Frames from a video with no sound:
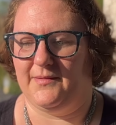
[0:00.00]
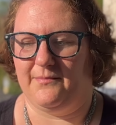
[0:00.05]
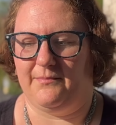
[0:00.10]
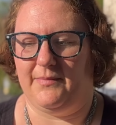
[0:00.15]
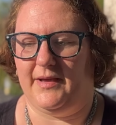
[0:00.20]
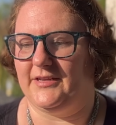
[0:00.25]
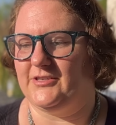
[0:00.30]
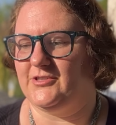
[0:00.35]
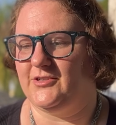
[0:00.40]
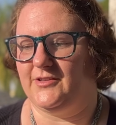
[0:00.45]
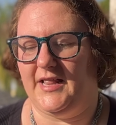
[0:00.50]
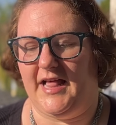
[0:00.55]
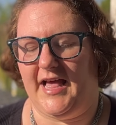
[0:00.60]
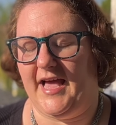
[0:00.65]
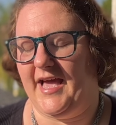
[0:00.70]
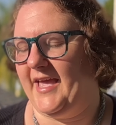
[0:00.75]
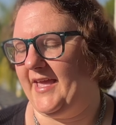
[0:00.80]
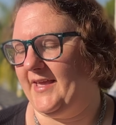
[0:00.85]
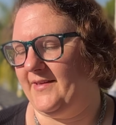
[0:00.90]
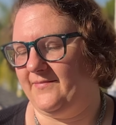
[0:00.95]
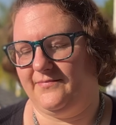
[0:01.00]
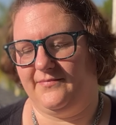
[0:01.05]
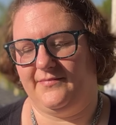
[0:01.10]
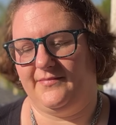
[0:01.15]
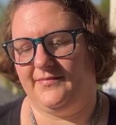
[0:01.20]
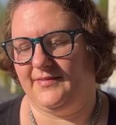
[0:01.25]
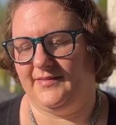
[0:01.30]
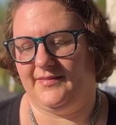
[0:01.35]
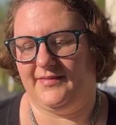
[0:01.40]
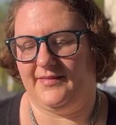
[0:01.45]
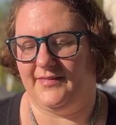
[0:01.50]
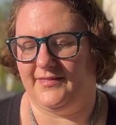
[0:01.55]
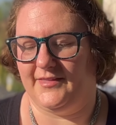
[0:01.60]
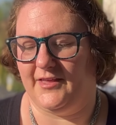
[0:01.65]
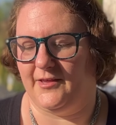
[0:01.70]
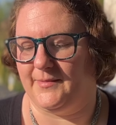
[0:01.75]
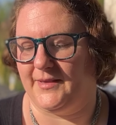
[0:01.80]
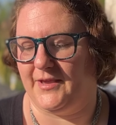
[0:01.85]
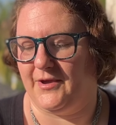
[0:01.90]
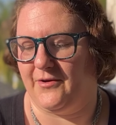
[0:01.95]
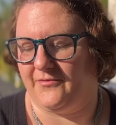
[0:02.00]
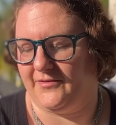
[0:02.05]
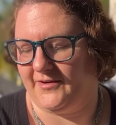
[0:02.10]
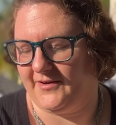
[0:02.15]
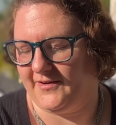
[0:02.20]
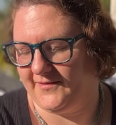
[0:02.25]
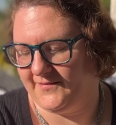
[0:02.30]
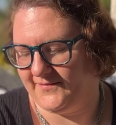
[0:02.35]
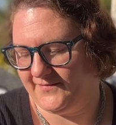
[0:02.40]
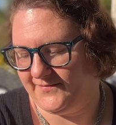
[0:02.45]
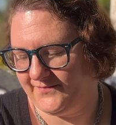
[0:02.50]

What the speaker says: By July, they'll be over.